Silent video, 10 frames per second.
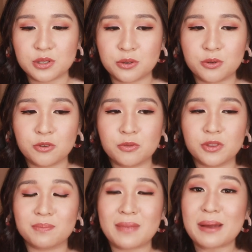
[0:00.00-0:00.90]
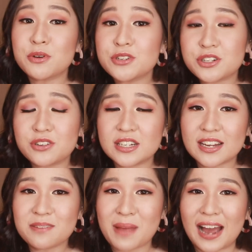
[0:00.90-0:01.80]
So my most
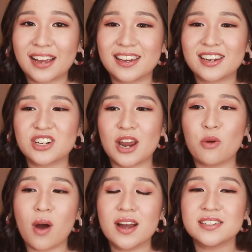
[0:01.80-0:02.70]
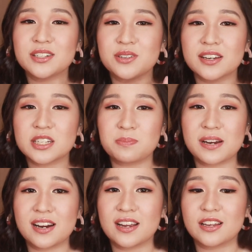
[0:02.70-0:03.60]
recent package, I wanted to
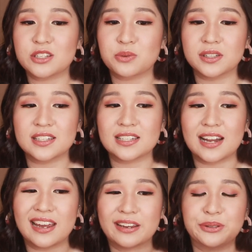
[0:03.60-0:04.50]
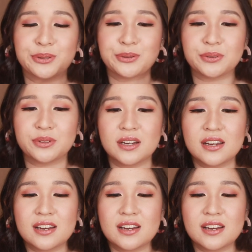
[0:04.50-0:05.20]
experience what it's like to